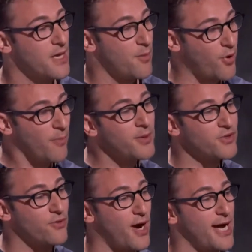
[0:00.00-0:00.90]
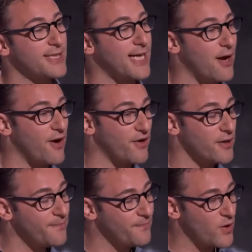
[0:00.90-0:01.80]
Problems arise, however,
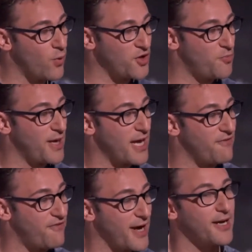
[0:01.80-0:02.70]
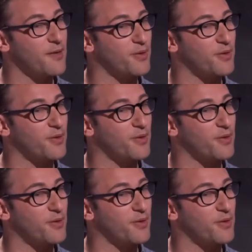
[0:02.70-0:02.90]
when you pit a finite